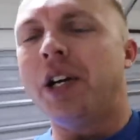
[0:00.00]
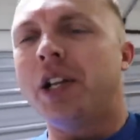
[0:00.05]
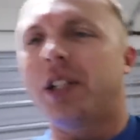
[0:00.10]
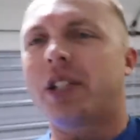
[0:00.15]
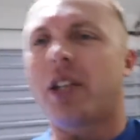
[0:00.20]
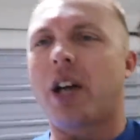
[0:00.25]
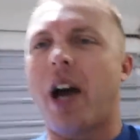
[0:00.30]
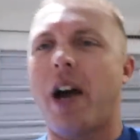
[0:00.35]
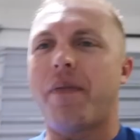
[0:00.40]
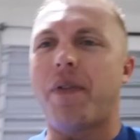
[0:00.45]

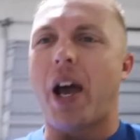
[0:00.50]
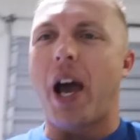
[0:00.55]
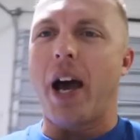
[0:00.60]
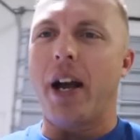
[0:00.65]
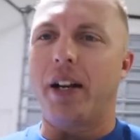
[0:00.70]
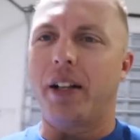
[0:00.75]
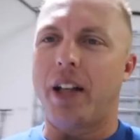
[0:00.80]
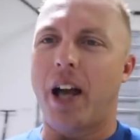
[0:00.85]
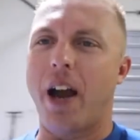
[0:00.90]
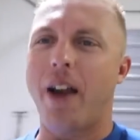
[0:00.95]
So I've
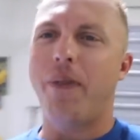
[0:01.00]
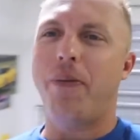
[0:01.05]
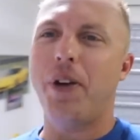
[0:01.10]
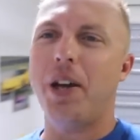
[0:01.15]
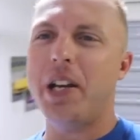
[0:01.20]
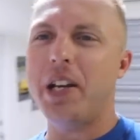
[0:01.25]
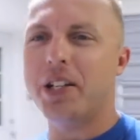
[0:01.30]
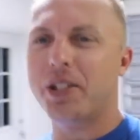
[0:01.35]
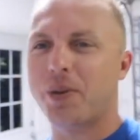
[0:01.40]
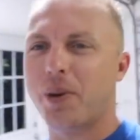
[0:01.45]
had a lot of
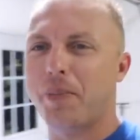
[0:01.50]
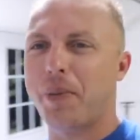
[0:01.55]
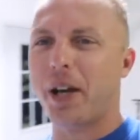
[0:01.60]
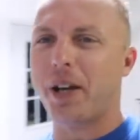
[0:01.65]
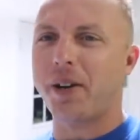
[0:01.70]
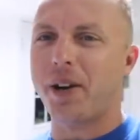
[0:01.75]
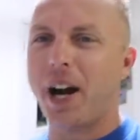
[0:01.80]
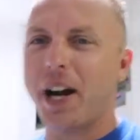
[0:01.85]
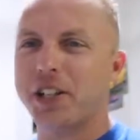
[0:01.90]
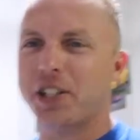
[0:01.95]
videos where my
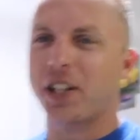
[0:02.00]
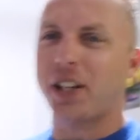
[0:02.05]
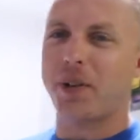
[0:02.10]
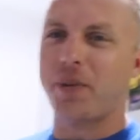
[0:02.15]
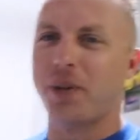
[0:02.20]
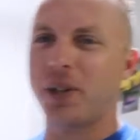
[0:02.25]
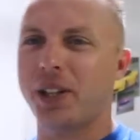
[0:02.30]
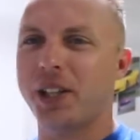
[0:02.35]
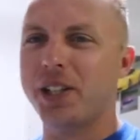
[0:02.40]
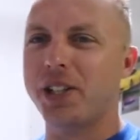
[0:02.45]
garage is like
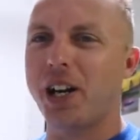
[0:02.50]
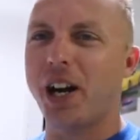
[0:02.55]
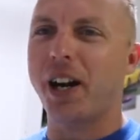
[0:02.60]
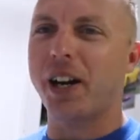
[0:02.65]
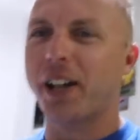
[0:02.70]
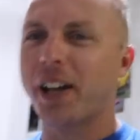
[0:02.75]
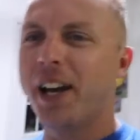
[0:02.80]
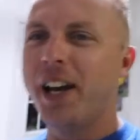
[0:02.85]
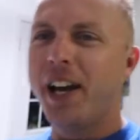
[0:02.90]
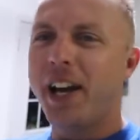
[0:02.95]
really dark.